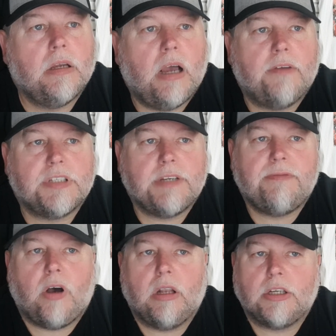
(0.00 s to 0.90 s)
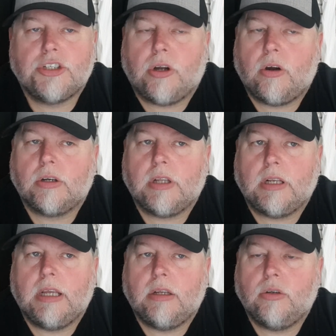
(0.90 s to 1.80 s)
Obviously falling short
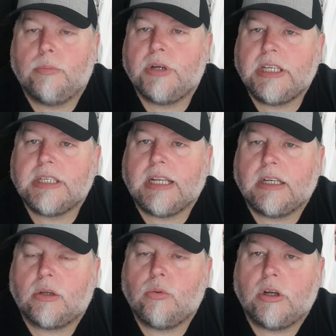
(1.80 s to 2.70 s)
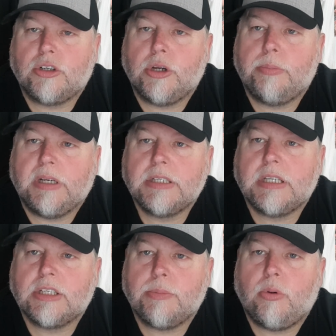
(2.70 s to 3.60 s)
on an unprecedented quadruple is
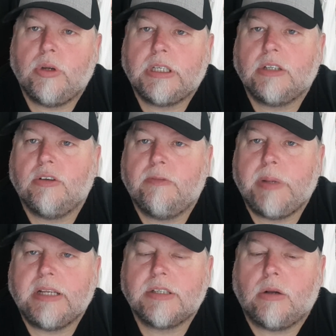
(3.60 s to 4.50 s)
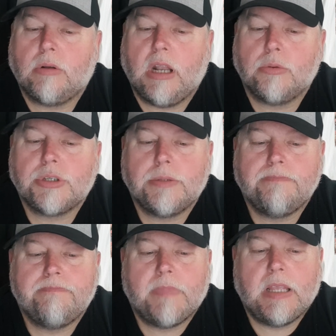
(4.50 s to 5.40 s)
disappointing to have been so close.
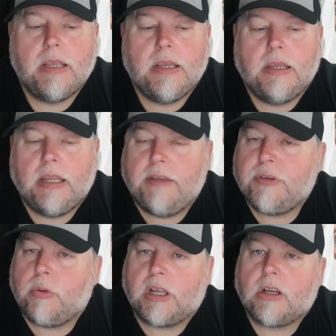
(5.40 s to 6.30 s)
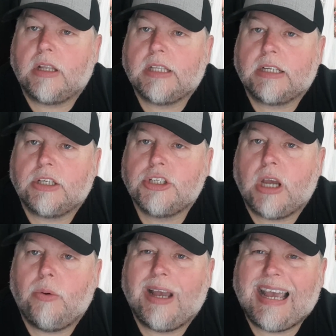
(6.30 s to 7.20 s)
If you want to contact the
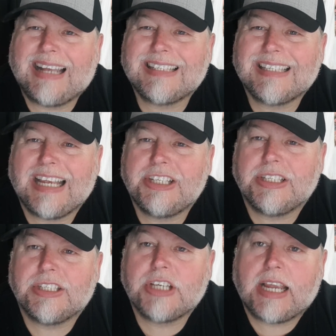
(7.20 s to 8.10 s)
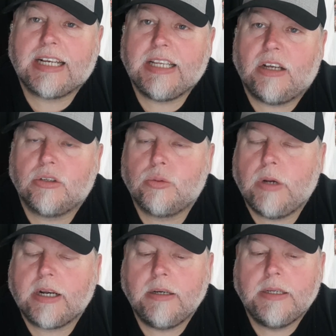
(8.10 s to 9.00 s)
show, at Sessions Shankly on
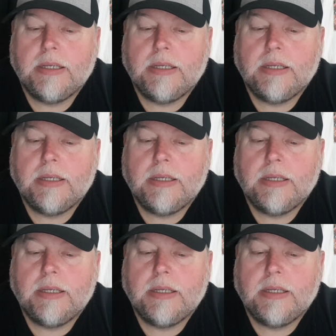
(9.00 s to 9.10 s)
Twitter,